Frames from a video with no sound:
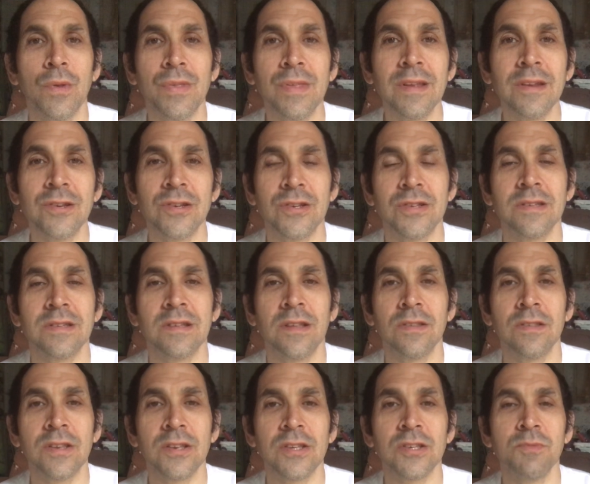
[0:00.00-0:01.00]
within just
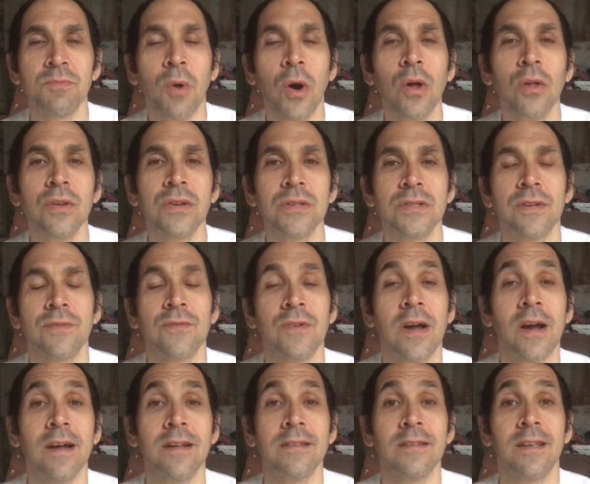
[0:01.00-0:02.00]
the smallest of
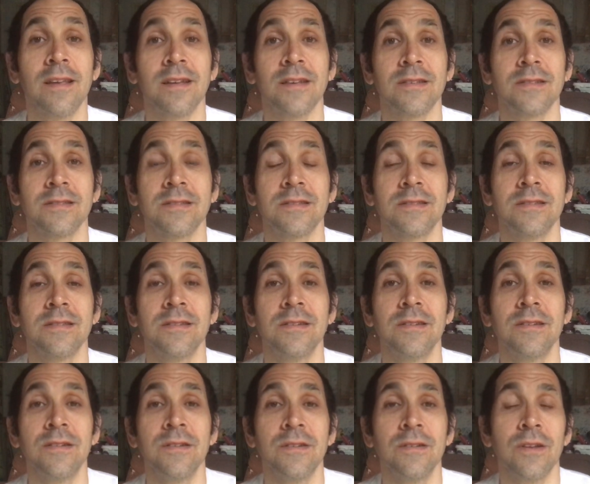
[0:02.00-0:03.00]
contexts
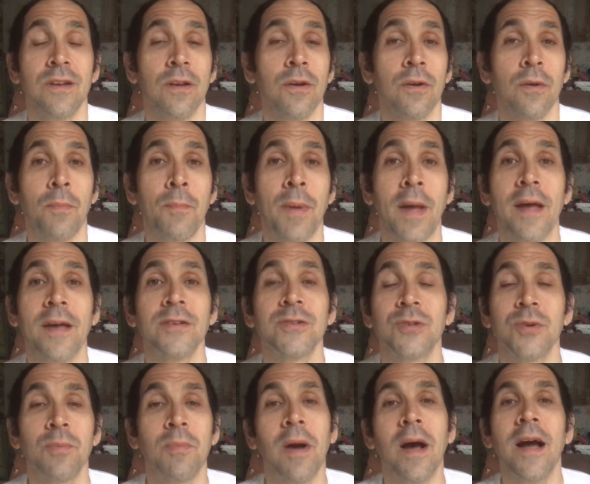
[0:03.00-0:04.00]
a
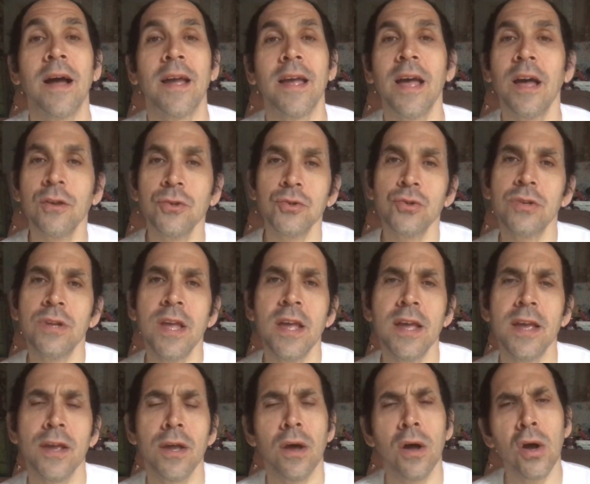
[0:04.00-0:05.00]
passerby how's your
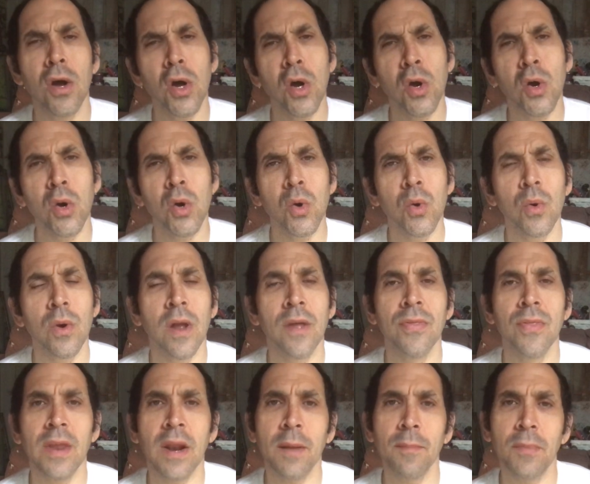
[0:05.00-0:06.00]
day oh
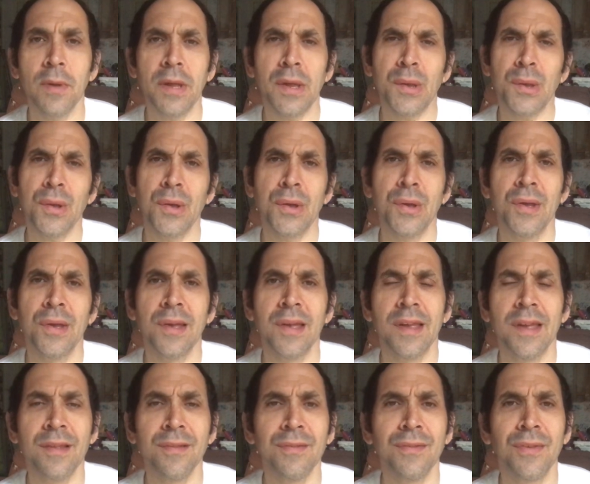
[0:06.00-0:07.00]
and then i'm like
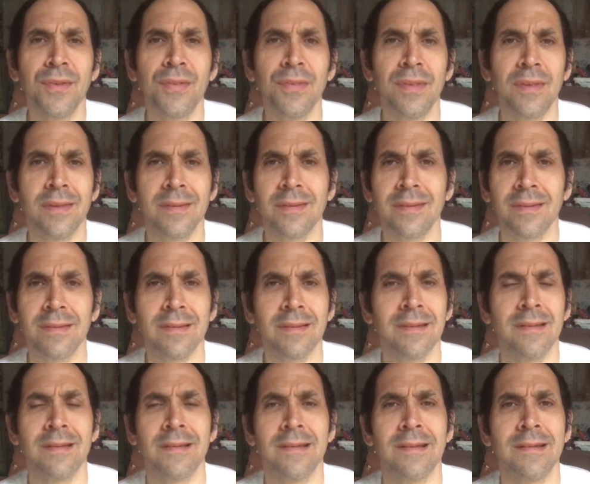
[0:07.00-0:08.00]
into
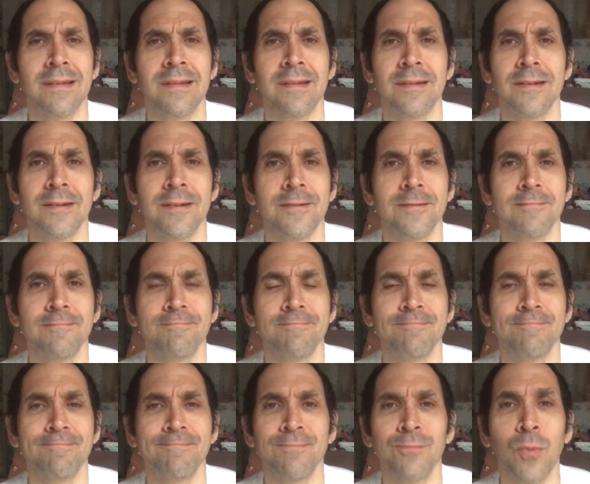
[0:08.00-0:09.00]
this
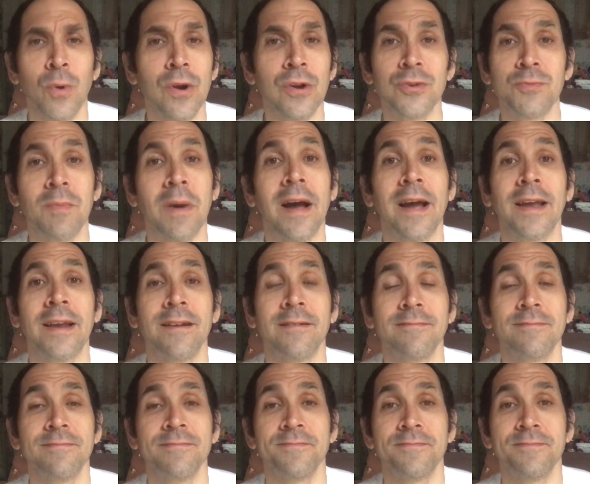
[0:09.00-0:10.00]
where's mine
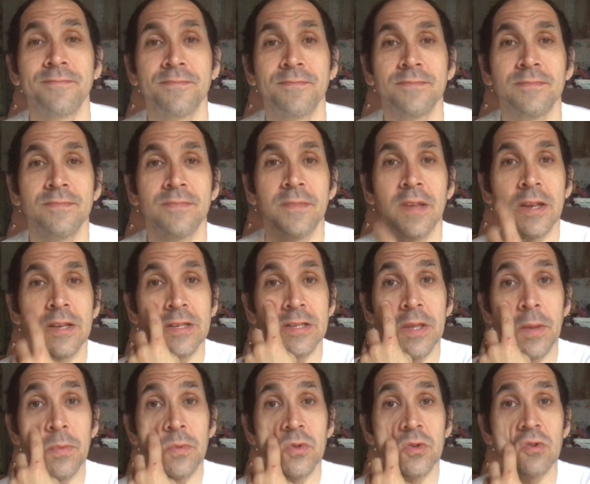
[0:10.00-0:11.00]
i
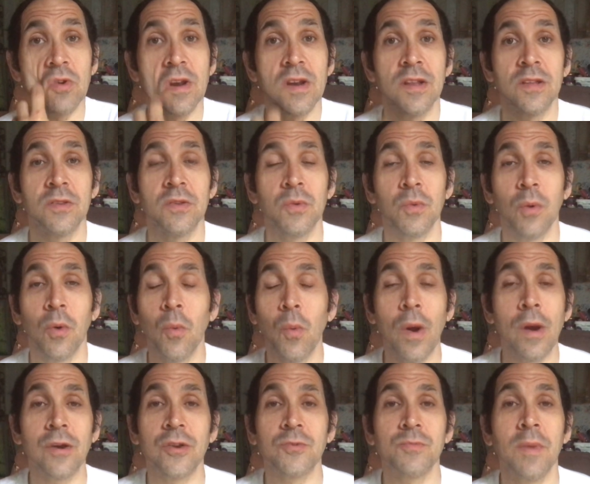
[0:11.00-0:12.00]
slip straight into a
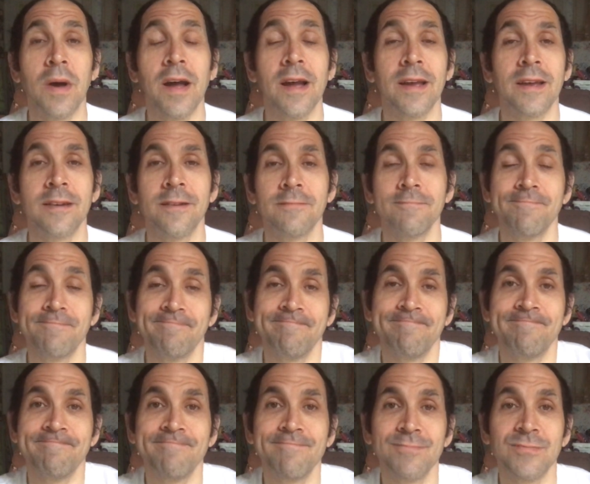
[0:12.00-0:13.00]
where's mine
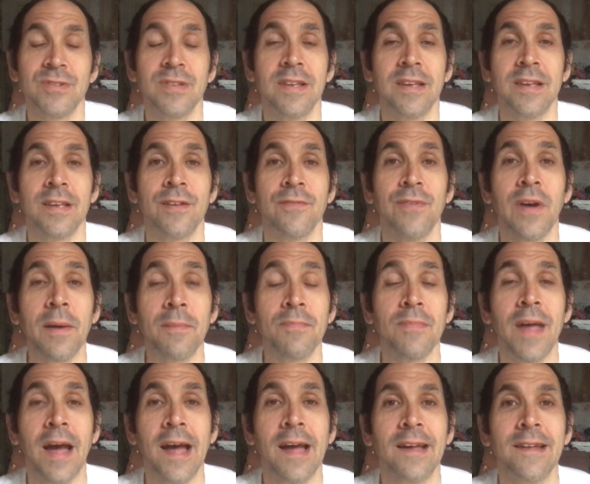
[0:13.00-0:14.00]
if
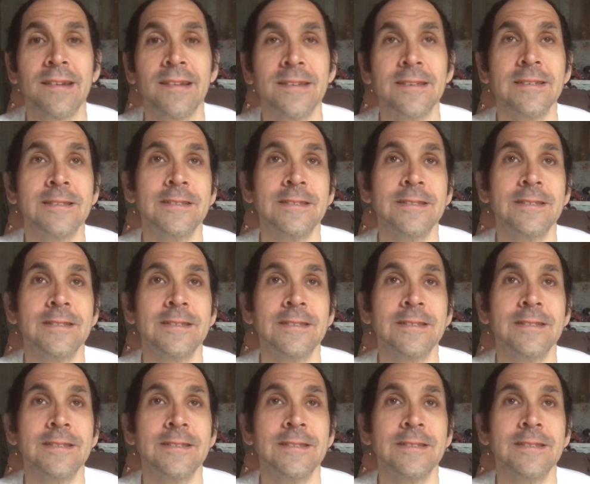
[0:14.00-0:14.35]
i'm not